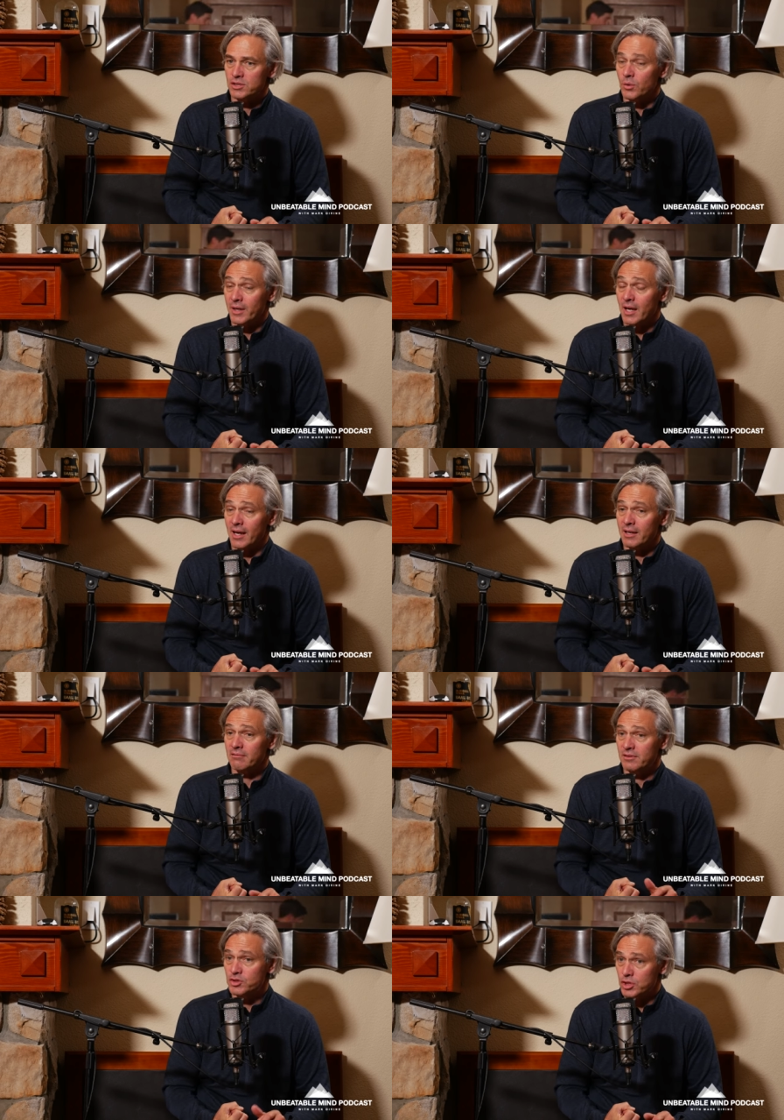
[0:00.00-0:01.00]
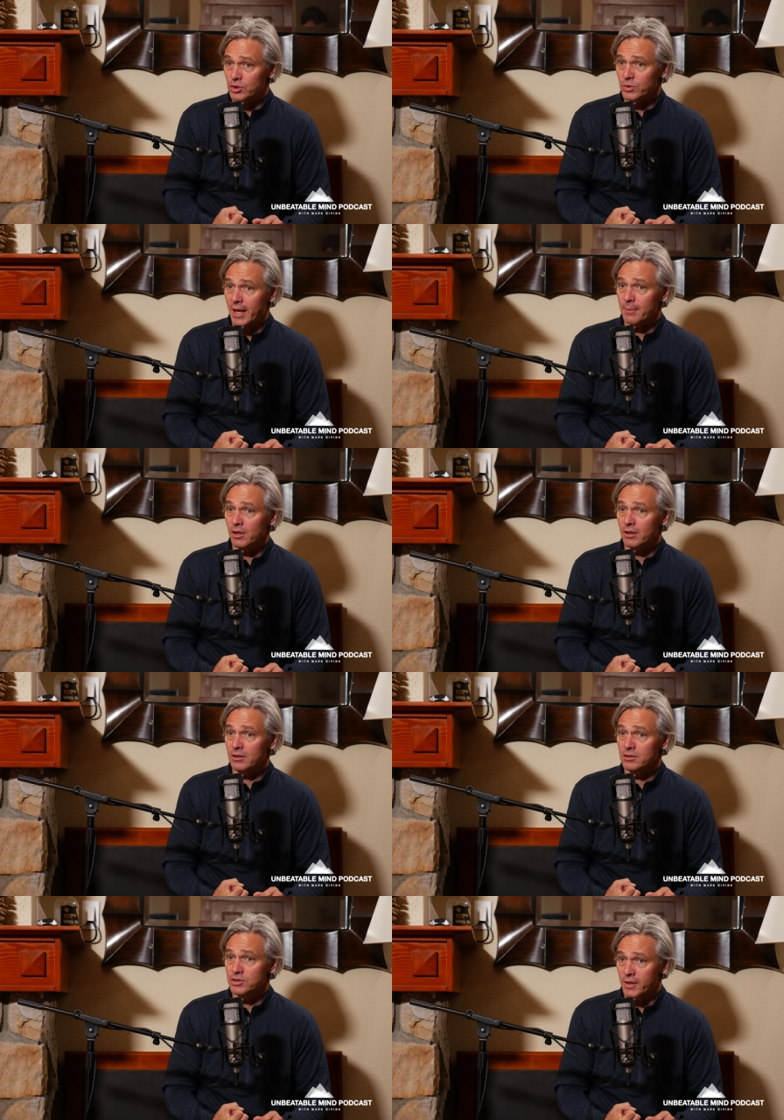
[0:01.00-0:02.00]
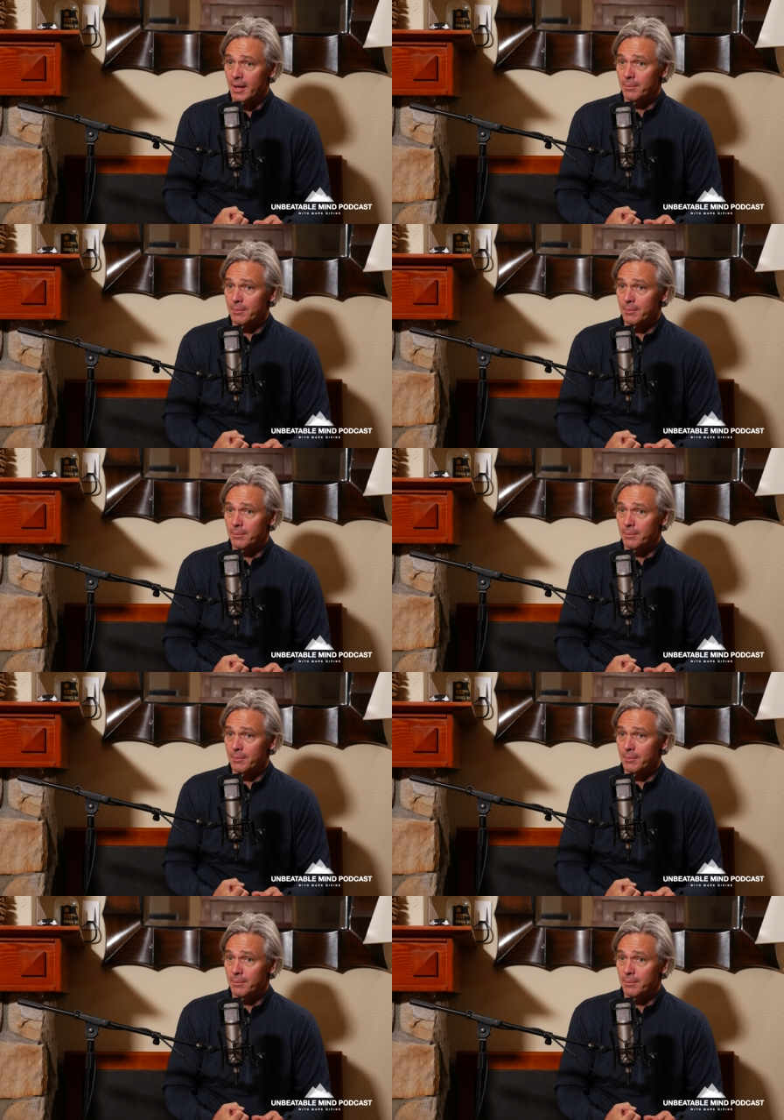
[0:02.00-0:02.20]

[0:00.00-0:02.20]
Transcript: so we had two camera two